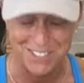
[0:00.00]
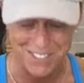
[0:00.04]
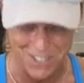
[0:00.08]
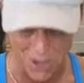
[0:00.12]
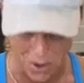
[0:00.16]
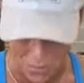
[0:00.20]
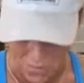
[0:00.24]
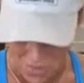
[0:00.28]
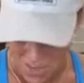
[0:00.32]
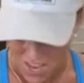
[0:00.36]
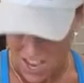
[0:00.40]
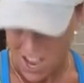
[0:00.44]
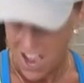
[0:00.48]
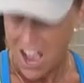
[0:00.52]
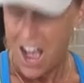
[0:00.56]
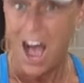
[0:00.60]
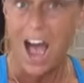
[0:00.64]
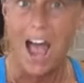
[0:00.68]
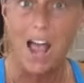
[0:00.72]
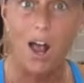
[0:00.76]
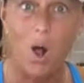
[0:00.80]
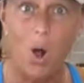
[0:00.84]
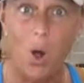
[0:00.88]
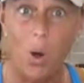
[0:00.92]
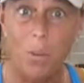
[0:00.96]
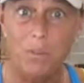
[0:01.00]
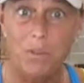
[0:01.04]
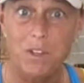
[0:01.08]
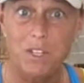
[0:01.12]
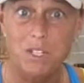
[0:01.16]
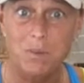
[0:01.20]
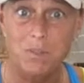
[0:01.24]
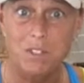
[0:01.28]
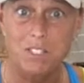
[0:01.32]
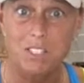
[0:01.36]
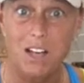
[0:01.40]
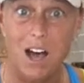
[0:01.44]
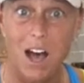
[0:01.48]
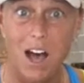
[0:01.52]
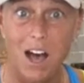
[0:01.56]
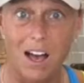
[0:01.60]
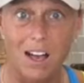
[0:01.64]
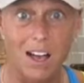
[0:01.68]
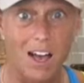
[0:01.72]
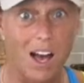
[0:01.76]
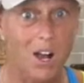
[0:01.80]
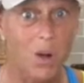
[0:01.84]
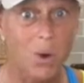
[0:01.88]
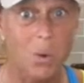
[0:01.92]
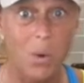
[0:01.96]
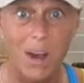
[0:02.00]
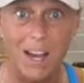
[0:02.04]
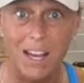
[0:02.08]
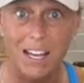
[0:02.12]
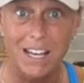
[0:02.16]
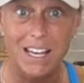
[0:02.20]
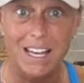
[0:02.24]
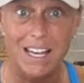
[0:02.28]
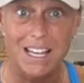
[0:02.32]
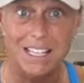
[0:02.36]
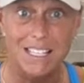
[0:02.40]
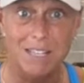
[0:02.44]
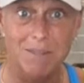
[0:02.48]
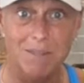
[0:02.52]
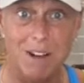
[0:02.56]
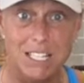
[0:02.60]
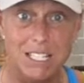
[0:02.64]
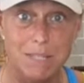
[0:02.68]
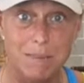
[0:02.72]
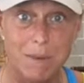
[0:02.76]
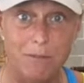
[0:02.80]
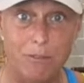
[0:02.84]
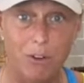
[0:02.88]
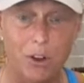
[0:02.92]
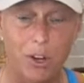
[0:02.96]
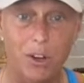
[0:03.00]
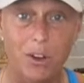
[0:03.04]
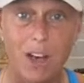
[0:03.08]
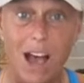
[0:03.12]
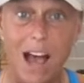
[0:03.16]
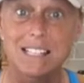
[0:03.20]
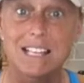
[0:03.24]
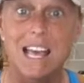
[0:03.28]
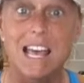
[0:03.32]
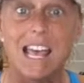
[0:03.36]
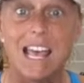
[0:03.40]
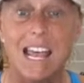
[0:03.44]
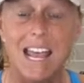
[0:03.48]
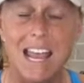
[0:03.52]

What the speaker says: So I hope this was a quick and easy recipe for you guys.